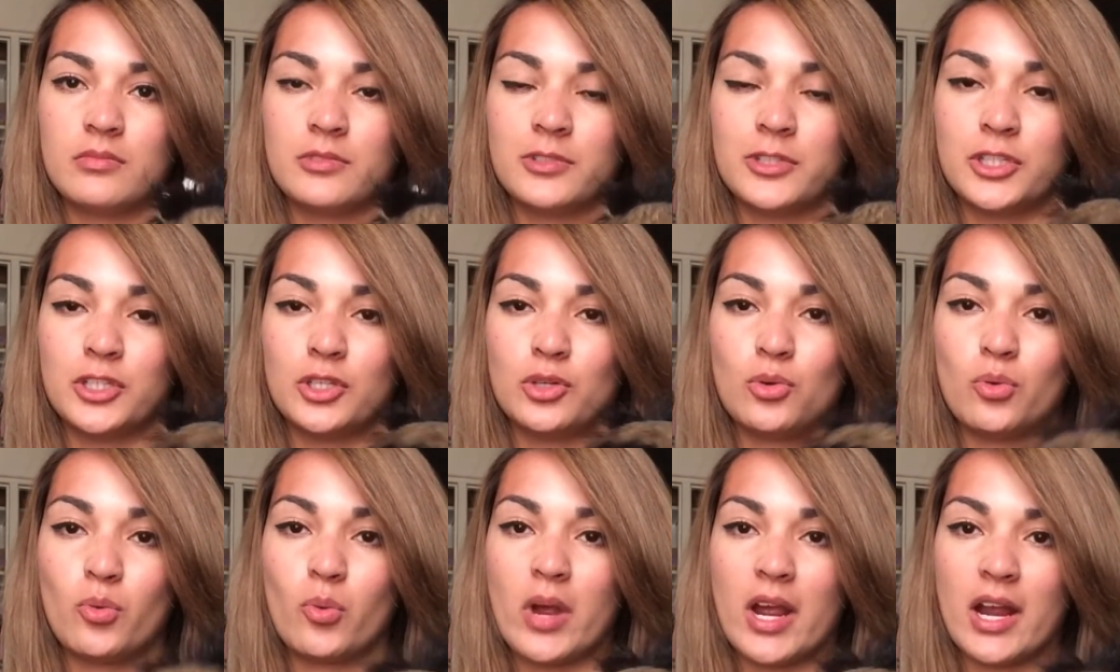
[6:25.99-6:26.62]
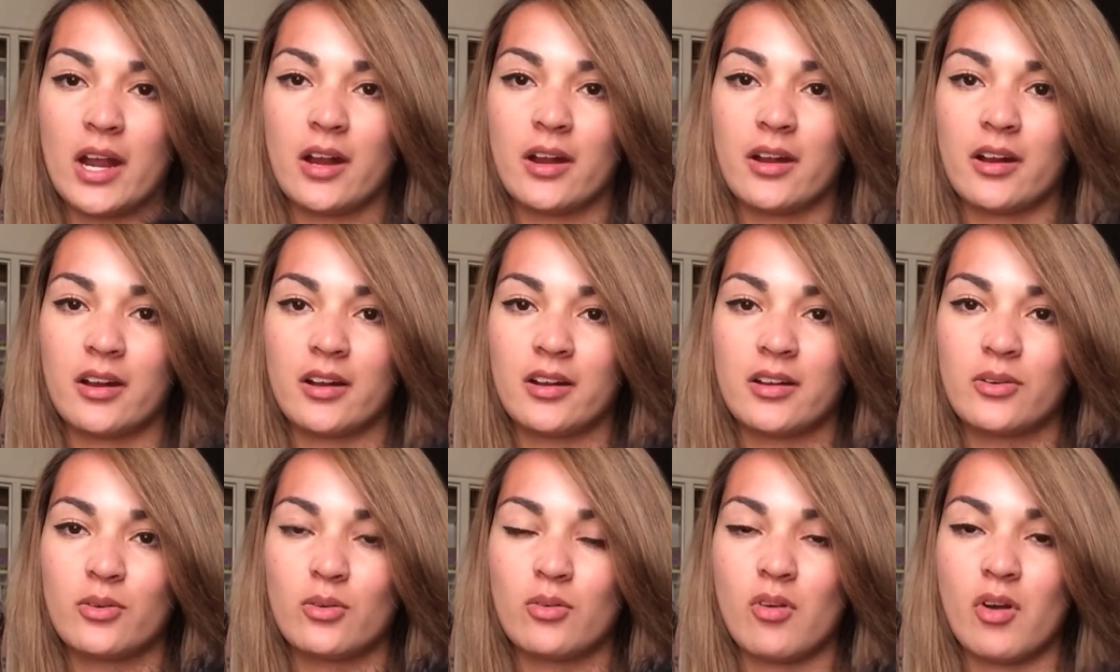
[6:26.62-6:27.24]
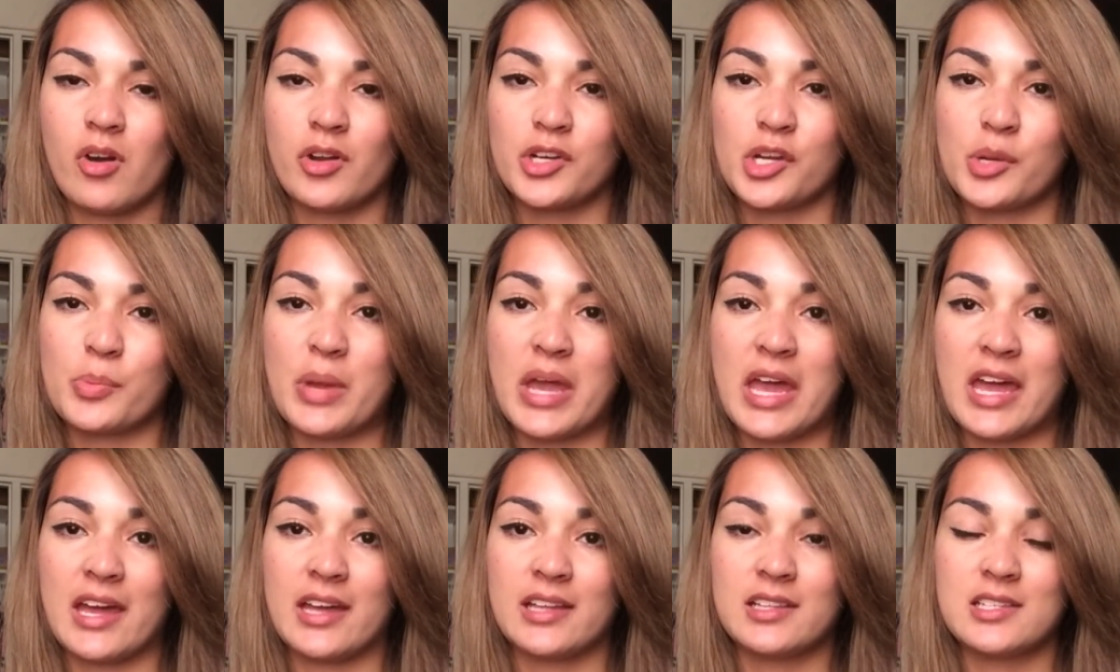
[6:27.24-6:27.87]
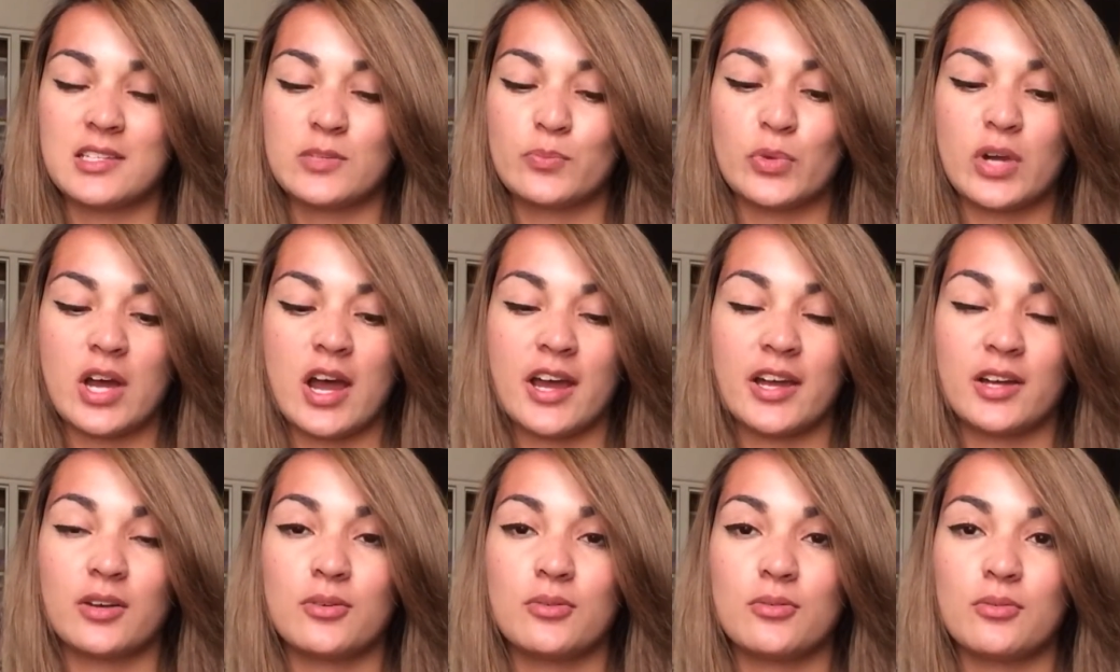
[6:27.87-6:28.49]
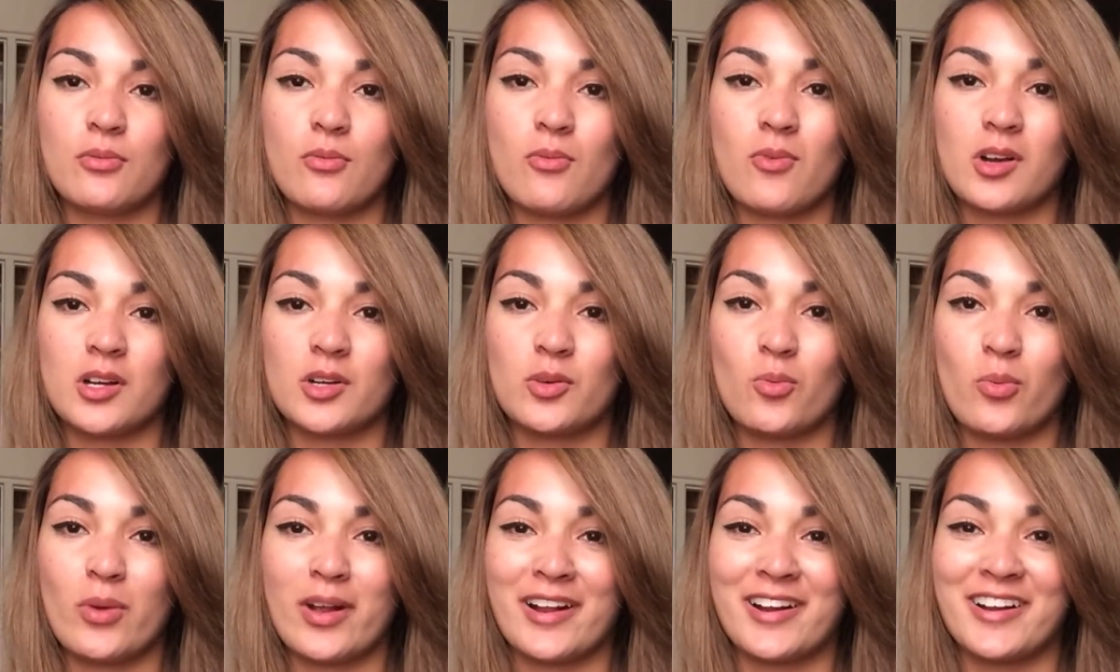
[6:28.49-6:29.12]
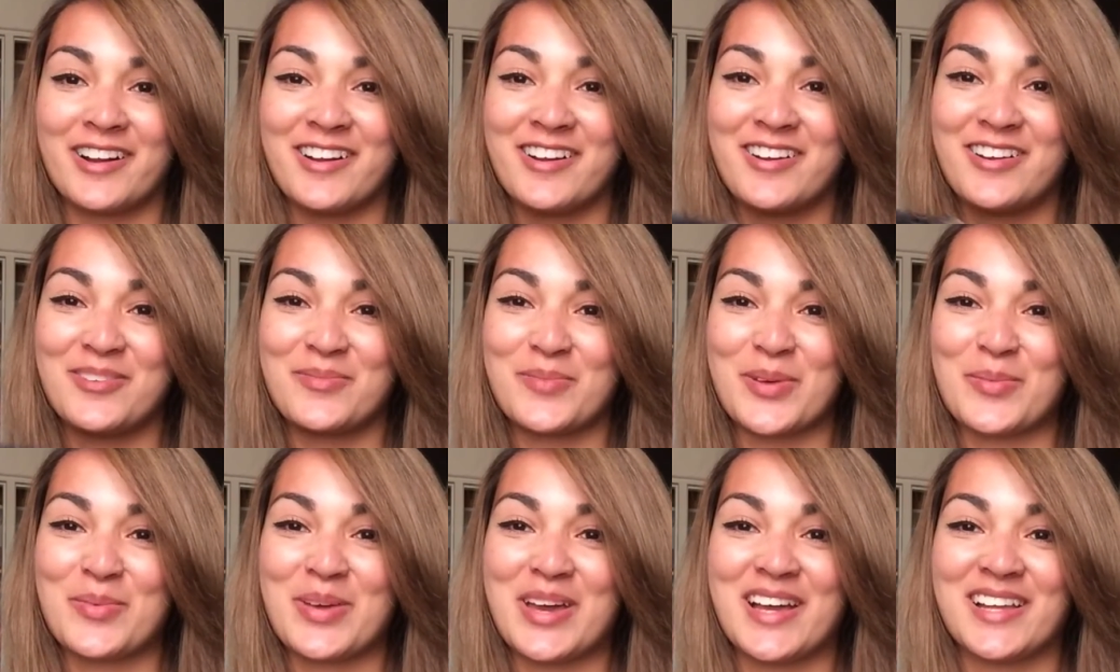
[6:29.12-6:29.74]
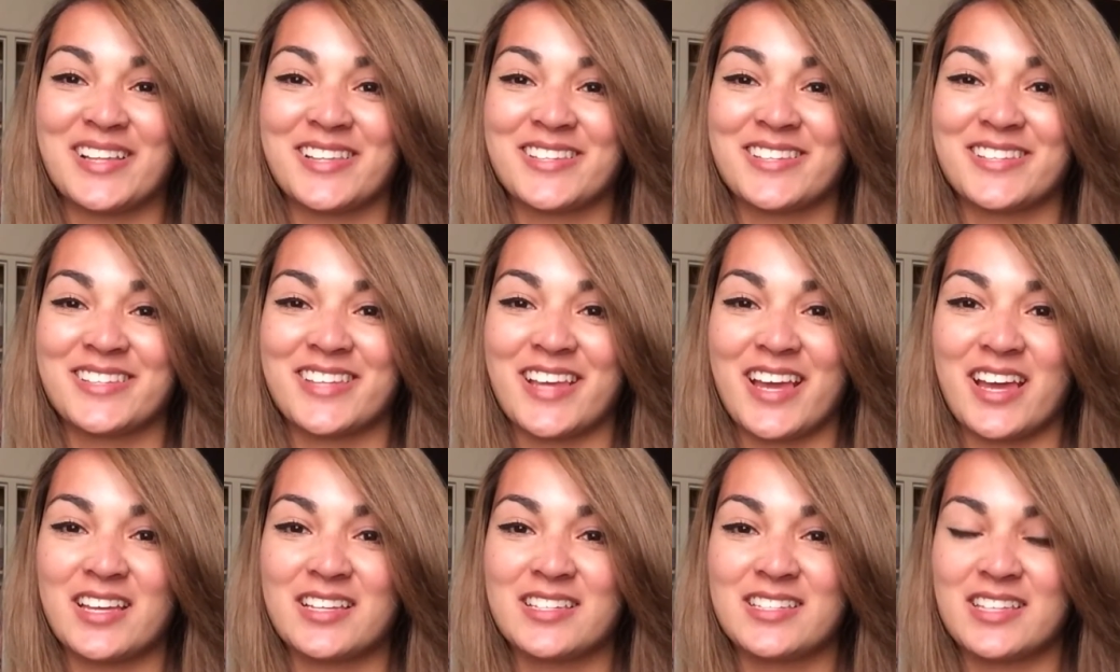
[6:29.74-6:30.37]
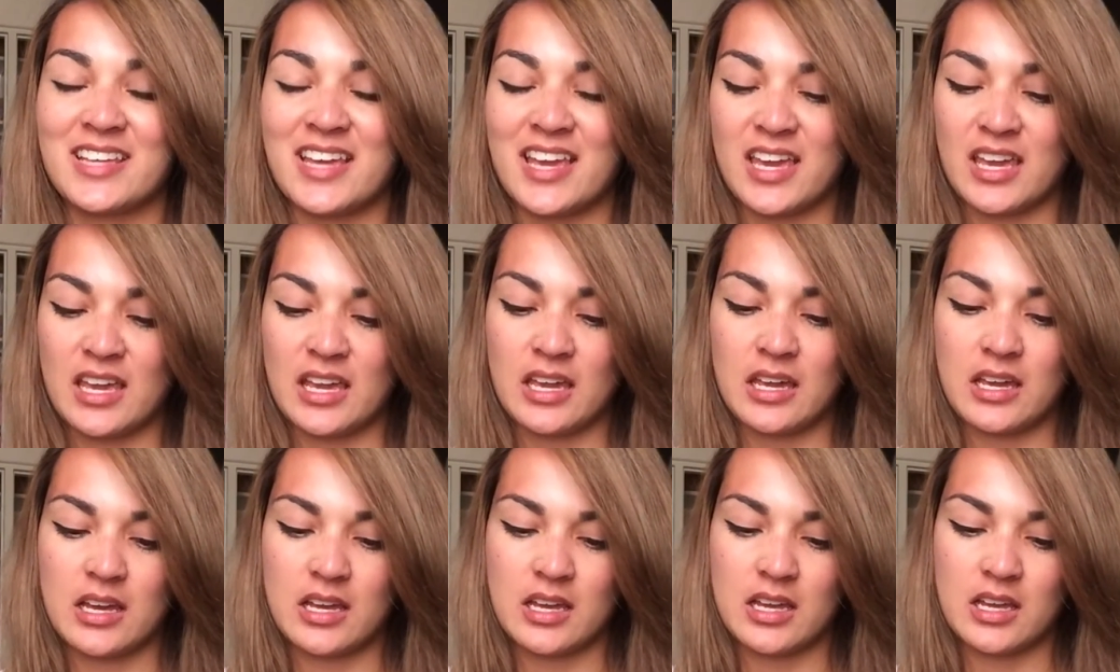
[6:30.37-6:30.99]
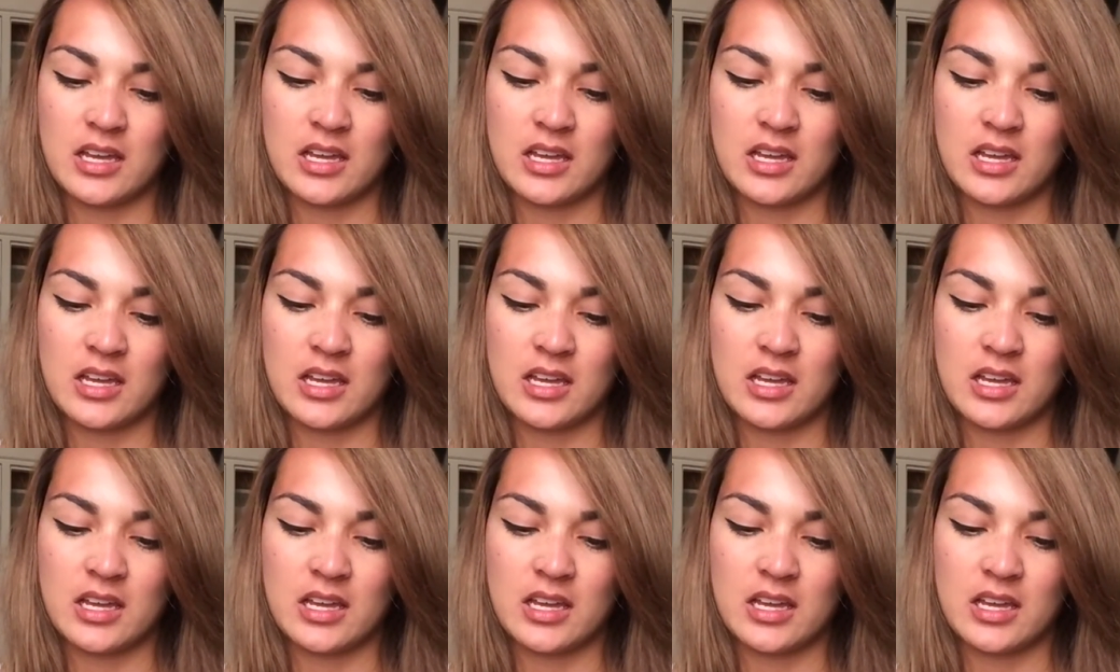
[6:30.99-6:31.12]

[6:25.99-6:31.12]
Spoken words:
you wear on your pants, but I don't want to wear it on my pants as a